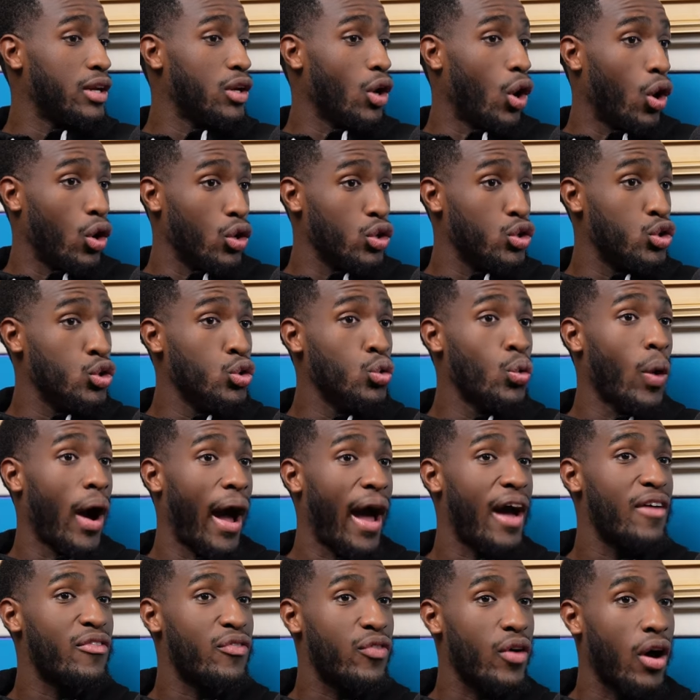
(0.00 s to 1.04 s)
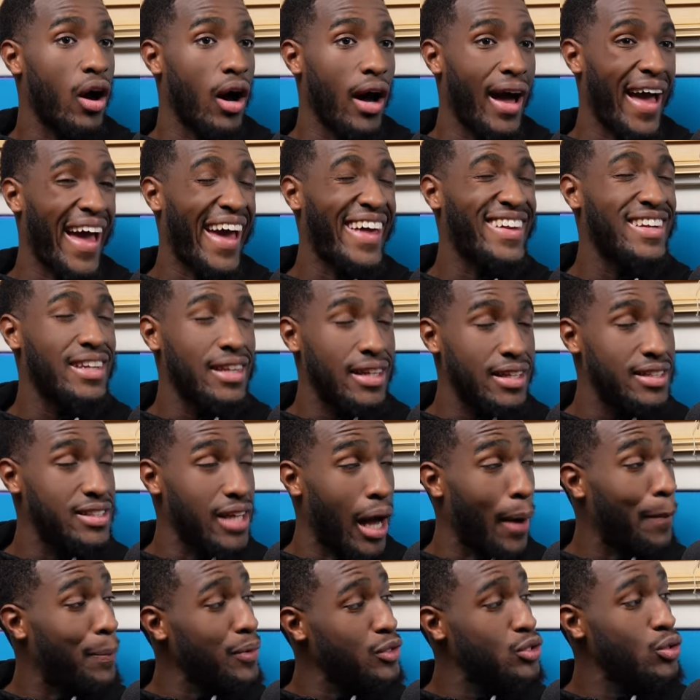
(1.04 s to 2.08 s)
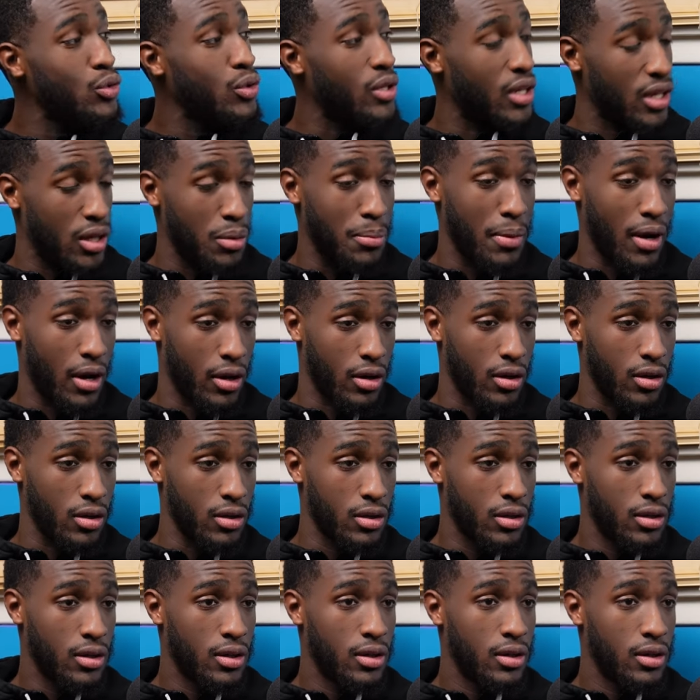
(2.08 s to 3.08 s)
And then you have endless opportunity in America